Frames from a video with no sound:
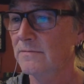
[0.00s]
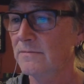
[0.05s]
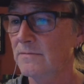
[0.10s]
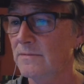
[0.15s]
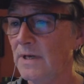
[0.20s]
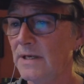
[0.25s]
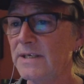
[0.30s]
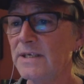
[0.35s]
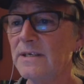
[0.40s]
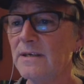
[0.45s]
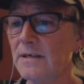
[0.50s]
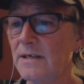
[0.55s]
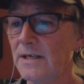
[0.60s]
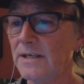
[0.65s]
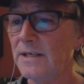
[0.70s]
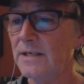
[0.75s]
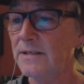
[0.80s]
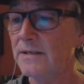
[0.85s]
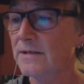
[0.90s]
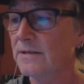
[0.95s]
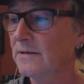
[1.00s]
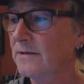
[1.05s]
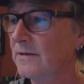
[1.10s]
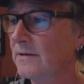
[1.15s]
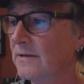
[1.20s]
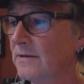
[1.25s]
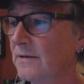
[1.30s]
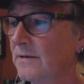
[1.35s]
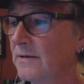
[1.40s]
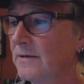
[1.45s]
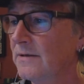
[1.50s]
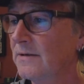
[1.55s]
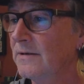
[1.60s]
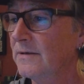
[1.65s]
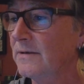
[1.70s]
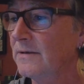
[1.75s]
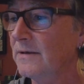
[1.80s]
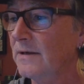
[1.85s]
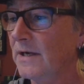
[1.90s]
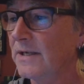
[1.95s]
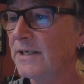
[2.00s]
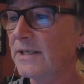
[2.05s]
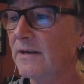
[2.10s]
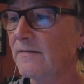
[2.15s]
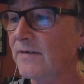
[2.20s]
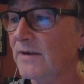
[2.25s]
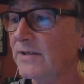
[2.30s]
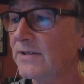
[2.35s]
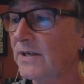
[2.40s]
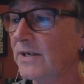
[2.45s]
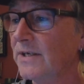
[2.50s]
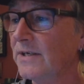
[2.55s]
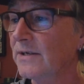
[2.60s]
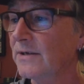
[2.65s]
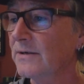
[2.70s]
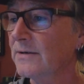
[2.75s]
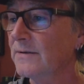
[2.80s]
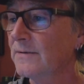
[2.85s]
I need a victory here.